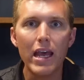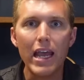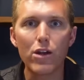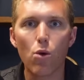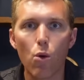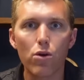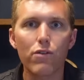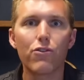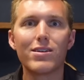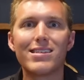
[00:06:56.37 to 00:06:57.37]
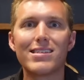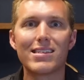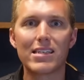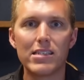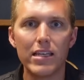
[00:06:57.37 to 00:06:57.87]
in order for it to
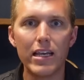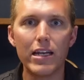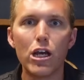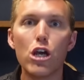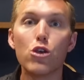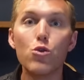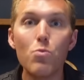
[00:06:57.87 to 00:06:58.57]
succeed, you